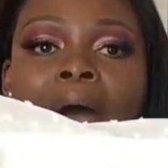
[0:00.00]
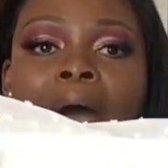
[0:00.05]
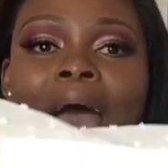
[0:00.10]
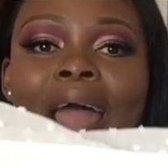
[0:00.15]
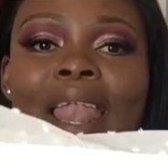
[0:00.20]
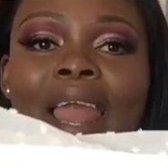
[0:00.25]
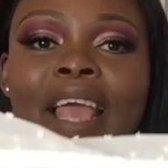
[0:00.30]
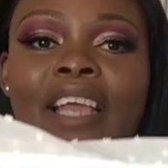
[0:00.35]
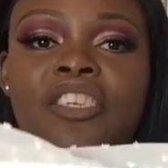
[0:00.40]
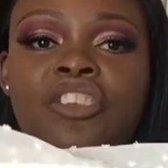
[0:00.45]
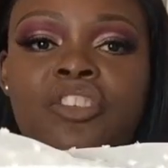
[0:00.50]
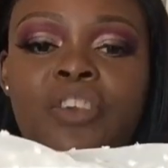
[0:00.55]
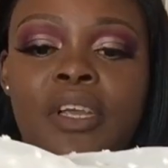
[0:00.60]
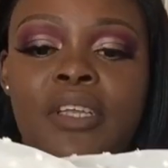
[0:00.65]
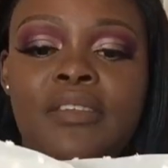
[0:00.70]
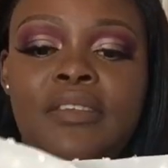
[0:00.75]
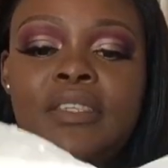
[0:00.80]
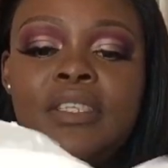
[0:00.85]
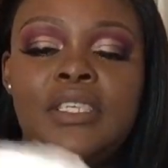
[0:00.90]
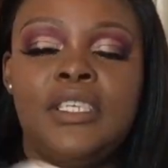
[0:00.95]
I like
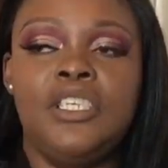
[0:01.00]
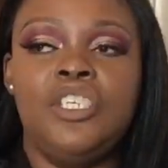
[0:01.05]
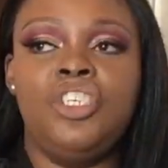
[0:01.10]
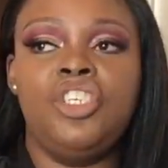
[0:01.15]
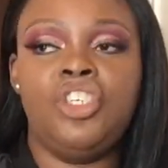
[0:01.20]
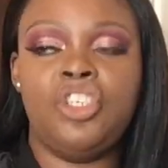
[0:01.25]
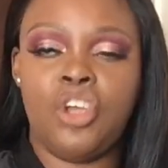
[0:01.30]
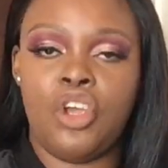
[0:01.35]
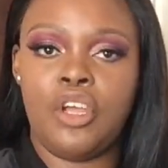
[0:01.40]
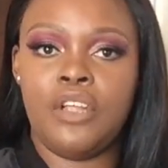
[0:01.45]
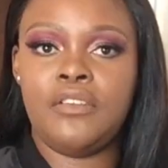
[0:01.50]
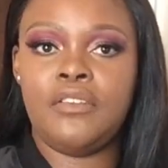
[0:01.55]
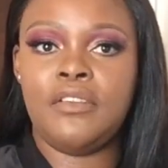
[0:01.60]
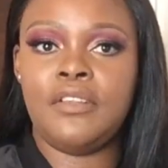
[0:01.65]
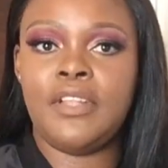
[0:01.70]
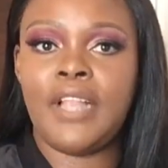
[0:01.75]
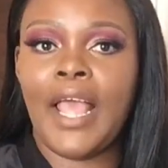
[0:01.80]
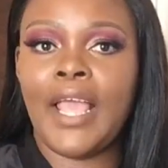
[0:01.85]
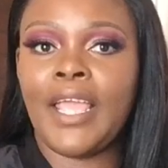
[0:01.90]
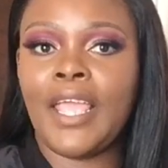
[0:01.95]
dressy
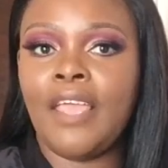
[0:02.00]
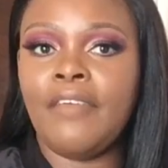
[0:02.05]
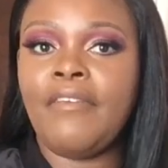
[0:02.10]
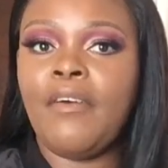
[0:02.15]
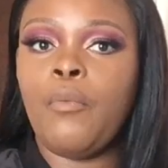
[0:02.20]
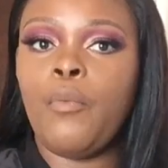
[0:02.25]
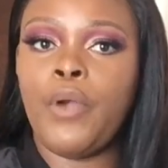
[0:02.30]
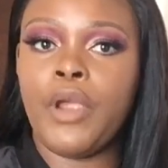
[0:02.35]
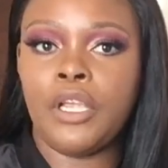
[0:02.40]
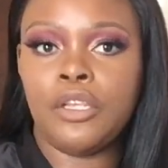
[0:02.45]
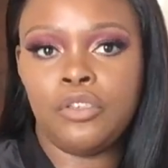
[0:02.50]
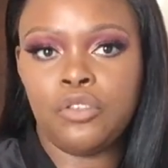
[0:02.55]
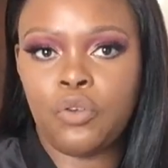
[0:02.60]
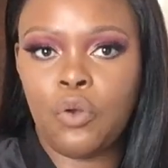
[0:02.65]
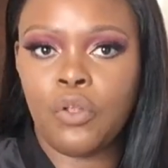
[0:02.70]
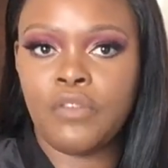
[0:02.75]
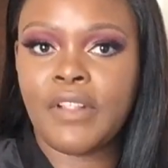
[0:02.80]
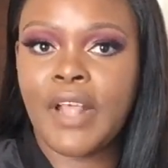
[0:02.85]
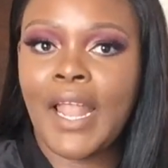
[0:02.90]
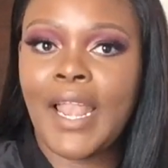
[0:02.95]
shirts. Like if I'm wearing
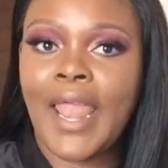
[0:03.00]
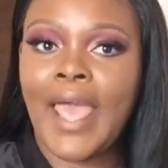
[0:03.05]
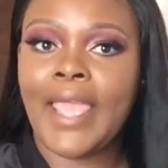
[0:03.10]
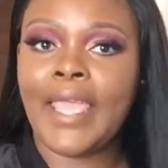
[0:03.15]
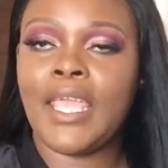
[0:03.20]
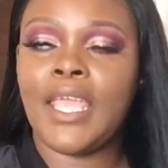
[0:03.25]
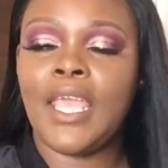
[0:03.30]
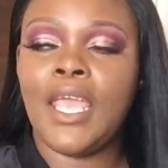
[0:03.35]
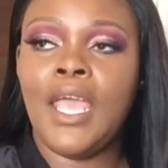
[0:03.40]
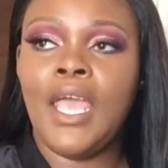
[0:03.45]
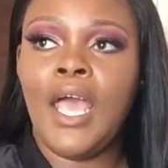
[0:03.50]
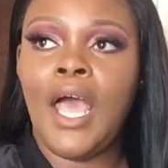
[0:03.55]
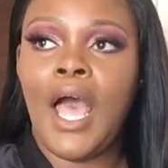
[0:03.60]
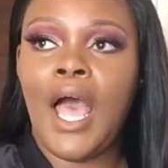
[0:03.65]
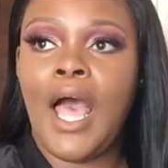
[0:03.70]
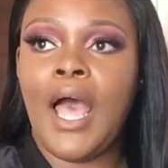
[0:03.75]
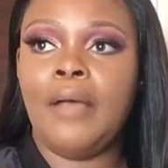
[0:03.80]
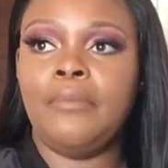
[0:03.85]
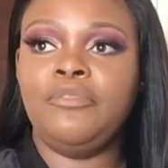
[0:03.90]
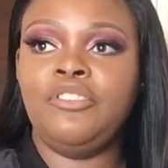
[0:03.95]
shorts, I like
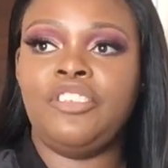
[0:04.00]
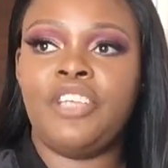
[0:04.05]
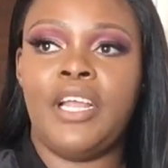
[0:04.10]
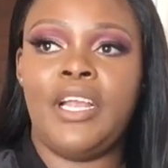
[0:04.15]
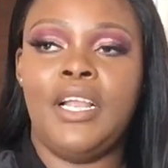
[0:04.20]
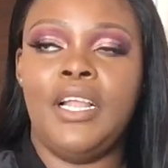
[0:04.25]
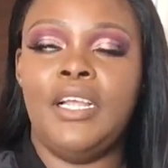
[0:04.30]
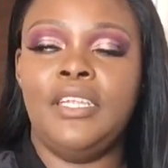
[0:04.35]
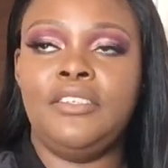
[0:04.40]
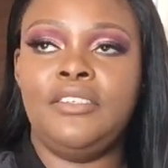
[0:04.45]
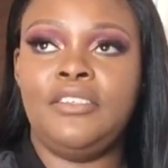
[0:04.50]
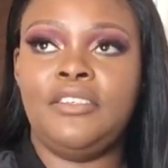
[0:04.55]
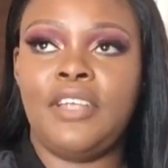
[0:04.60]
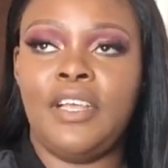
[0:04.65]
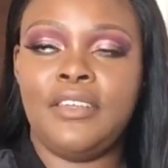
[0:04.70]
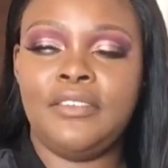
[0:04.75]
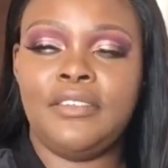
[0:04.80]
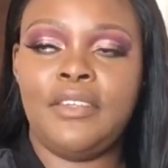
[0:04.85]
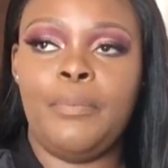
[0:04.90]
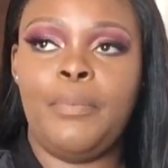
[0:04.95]

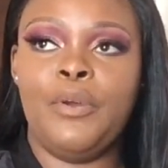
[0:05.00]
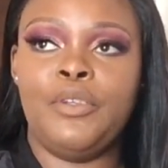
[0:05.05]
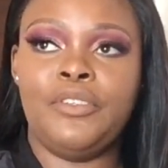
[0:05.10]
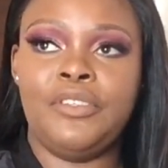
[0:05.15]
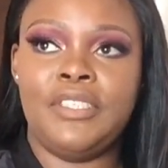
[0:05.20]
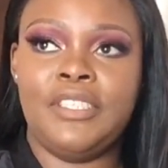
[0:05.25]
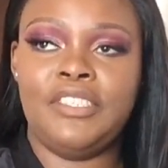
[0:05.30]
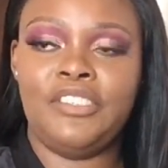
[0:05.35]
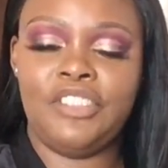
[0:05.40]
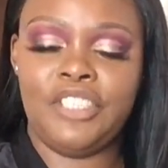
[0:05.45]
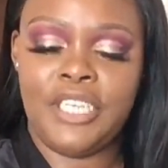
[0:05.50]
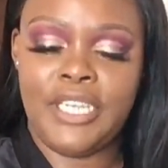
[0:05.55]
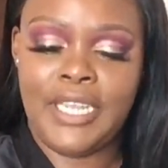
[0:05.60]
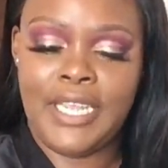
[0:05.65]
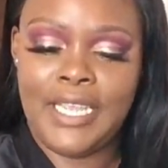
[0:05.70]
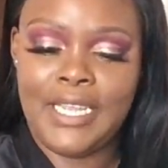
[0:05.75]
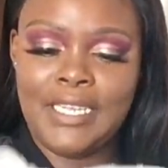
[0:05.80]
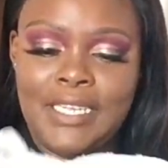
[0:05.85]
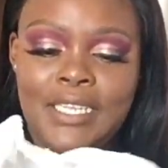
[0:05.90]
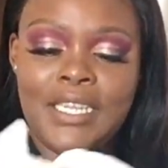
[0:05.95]

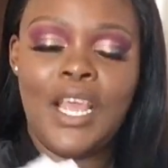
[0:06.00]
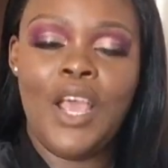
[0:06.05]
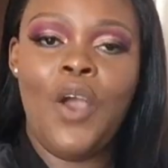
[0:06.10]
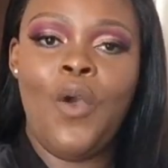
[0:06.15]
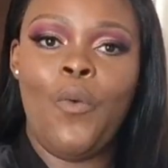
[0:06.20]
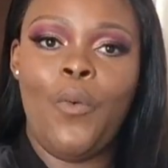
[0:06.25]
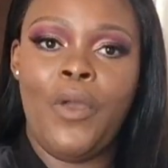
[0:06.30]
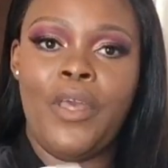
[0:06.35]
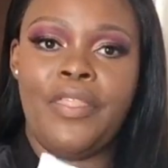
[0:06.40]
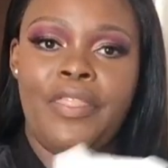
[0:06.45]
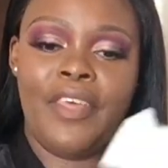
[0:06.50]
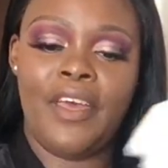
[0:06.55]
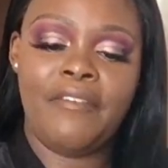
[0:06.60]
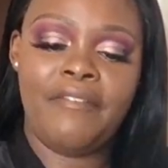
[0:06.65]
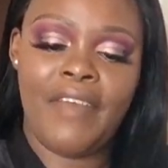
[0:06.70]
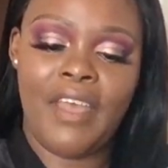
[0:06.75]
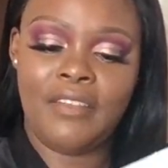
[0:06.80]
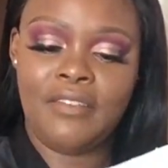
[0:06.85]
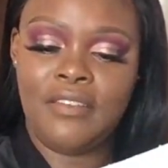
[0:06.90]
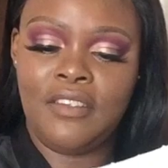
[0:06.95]
juxtapositioning it with a
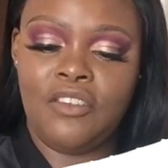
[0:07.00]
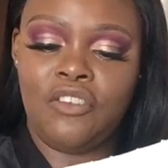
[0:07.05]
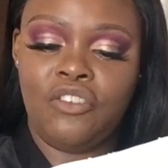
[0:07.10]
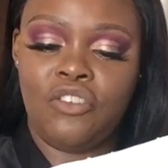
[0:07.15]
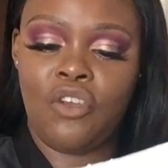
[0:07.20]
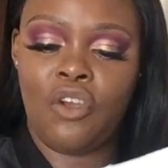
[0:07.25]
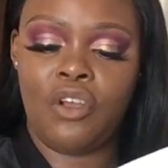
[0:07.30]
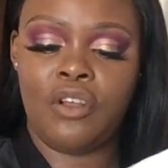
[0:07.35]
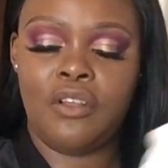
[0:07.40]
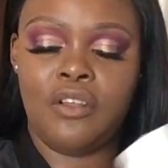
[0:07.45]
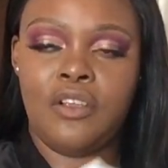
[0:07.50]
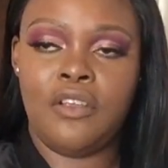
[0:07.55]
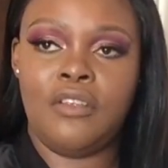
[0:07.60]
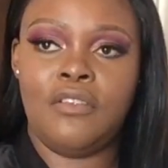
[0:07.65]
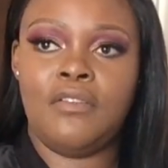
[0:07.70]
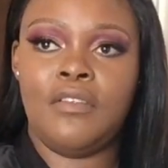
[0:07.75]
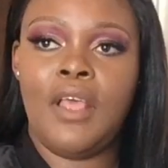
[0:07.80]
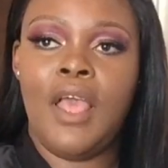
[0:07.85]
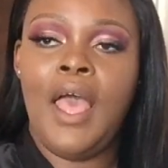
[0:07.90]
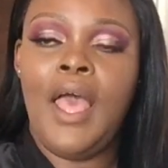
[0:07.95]
fancy shirt,
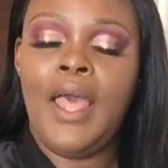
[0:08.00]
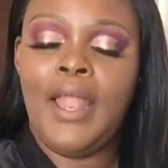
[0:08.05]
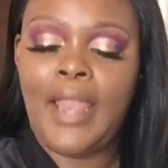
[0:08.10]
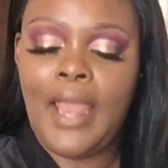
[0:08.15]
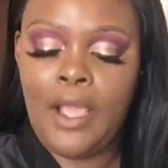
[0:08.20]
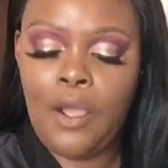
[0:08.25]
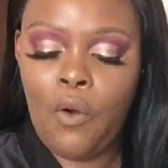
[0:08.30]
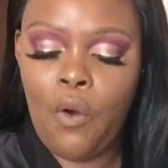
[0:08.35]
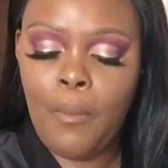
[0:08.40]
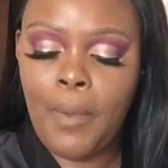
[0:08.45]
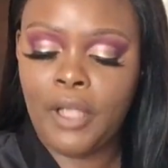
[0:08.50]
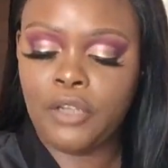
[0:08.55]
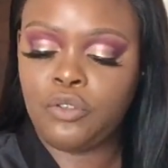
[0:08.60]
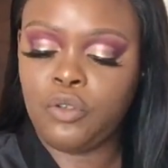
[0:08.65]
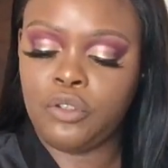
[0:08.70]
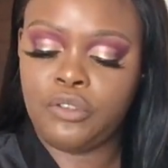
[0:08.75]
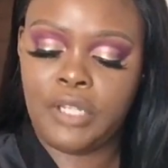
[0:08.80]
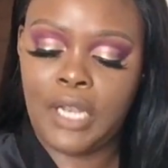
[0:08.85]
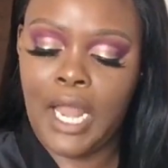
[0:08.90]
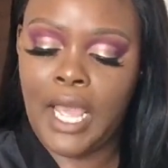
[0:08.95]
because like all my
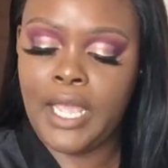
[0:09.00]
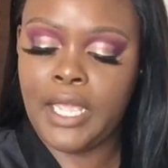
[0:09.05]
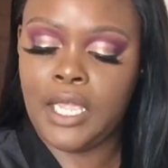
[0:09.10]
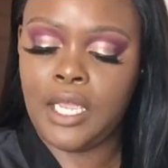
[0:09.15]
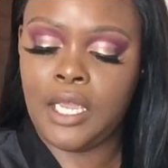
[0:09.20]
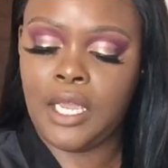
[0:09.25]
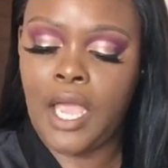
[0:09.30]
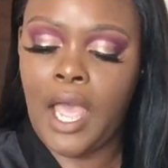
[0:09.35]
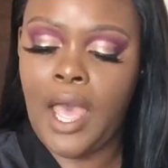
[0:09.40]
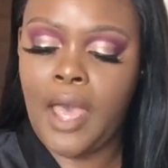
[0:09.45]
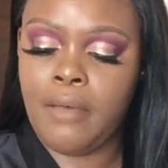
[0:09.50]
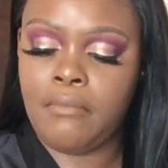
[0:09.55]
shorts are like